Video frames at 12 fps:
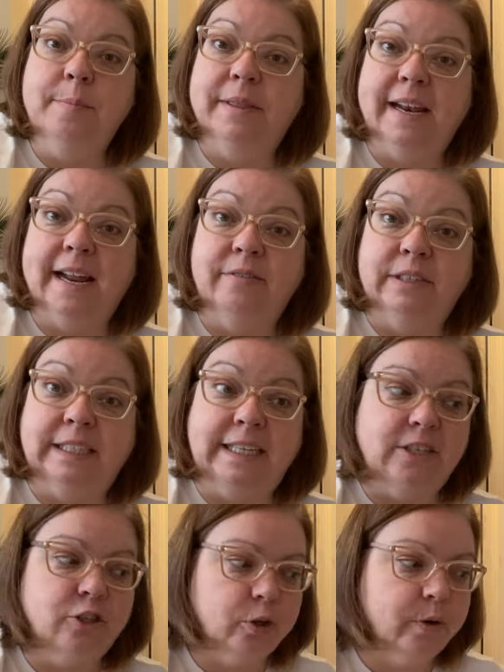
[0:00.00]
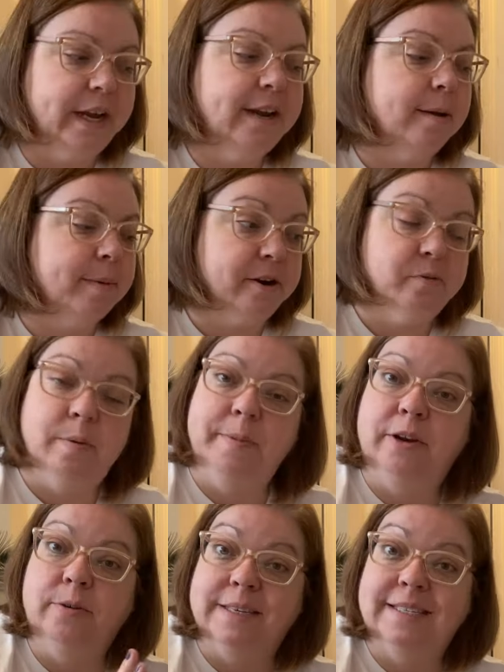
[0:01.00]
but that I really enjoyed, about a
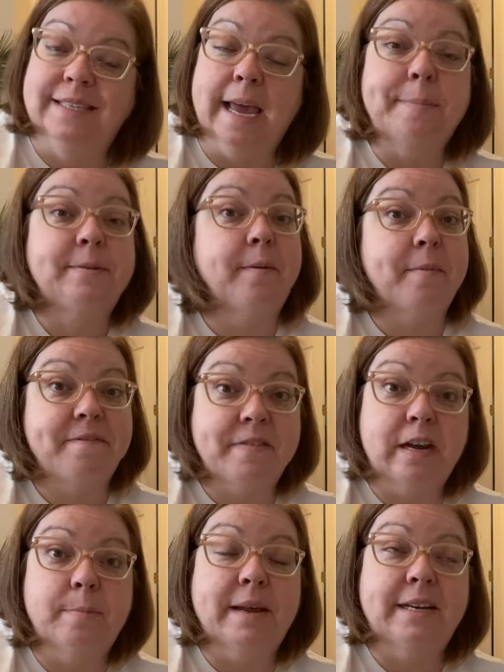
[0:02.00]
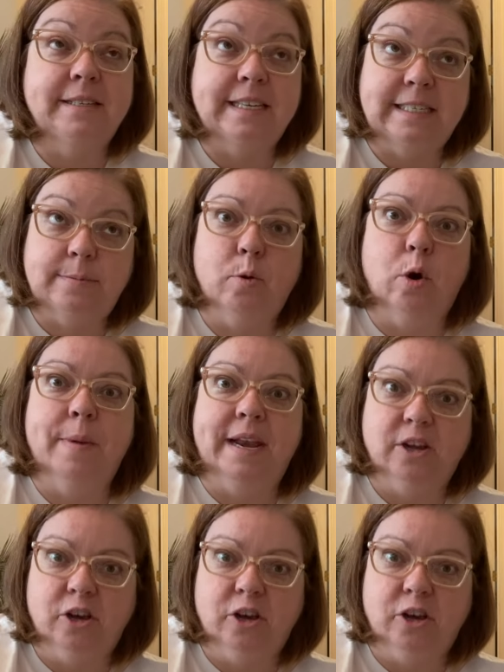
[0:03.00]
woman who escapes from a fundamentalist Mormon